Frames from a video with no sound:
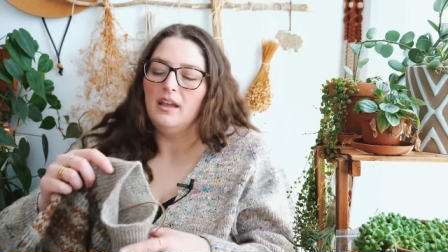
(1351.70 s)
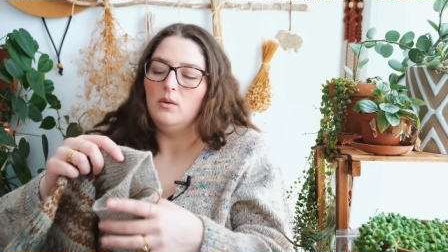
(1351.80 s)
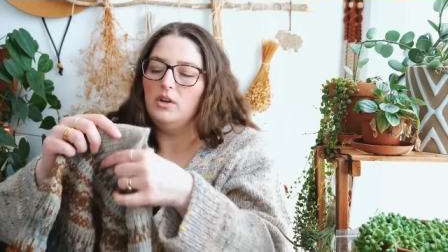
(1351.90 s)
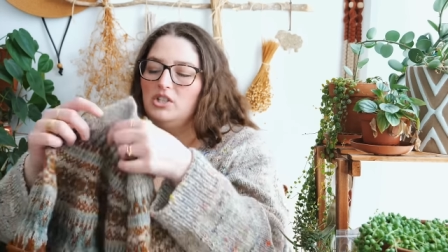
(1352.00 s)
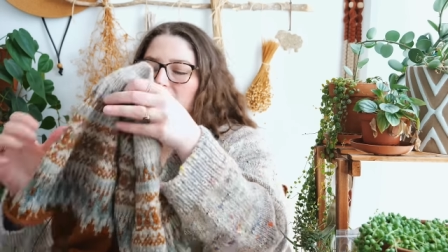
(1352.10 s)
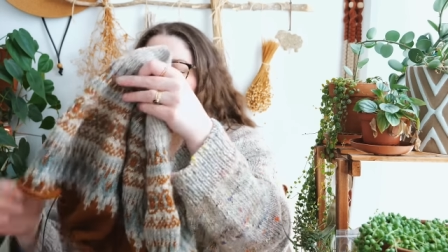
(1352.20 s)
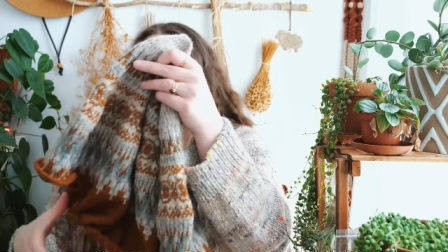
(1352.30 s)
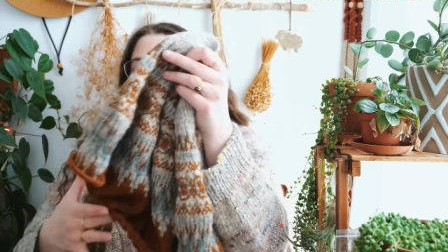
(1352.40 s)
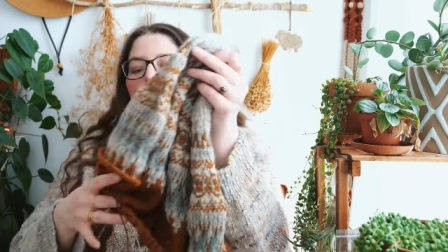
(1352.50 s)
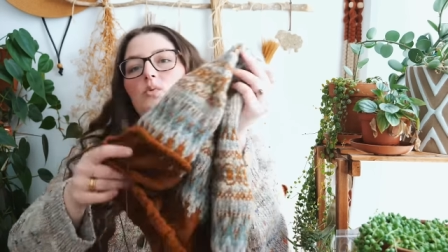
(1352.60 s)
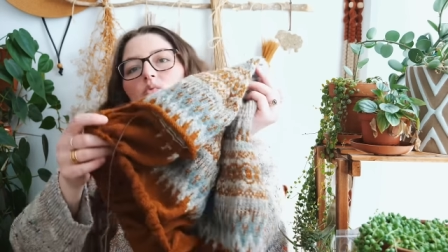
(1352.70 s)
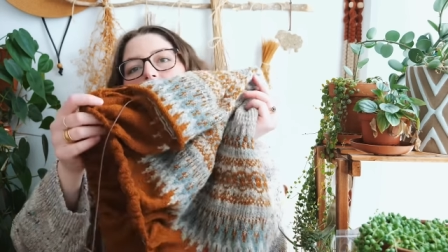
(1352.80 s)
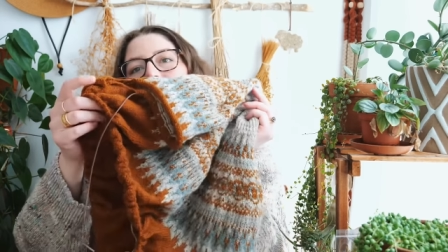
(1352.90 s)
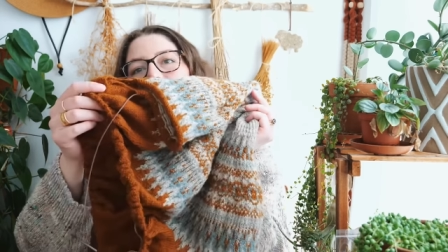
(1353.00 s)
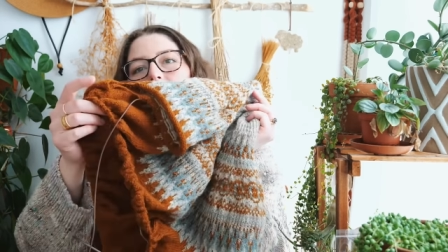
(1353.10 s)
which is this
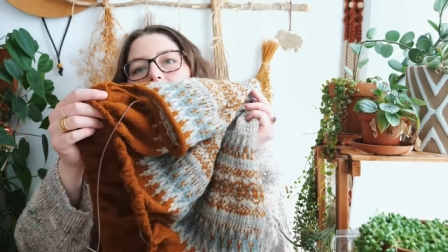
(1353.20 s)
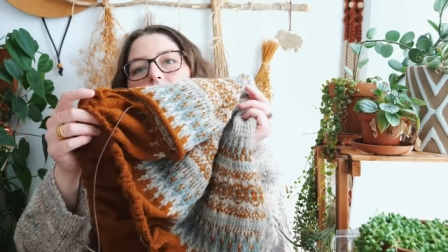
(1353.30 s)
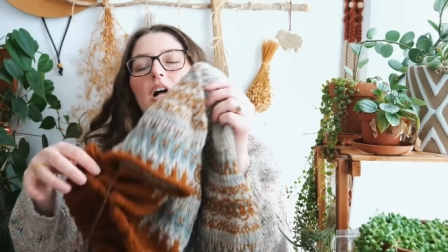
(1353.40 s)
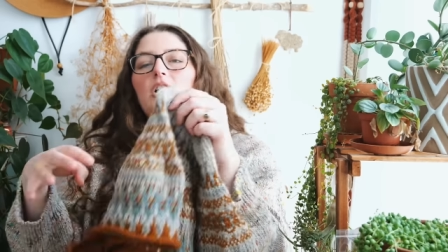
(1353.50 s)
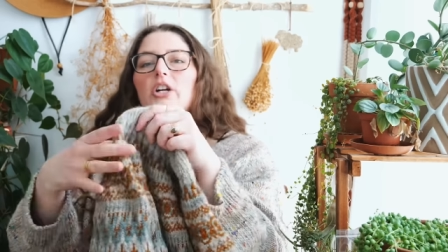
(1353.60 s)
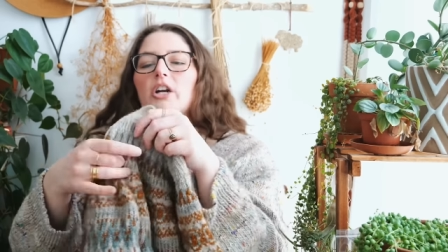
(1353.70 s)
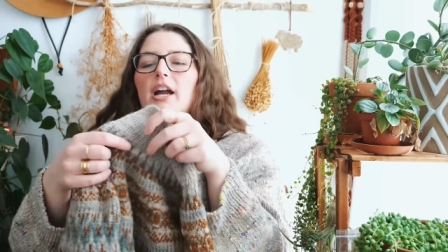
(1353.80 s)
rusty brown color.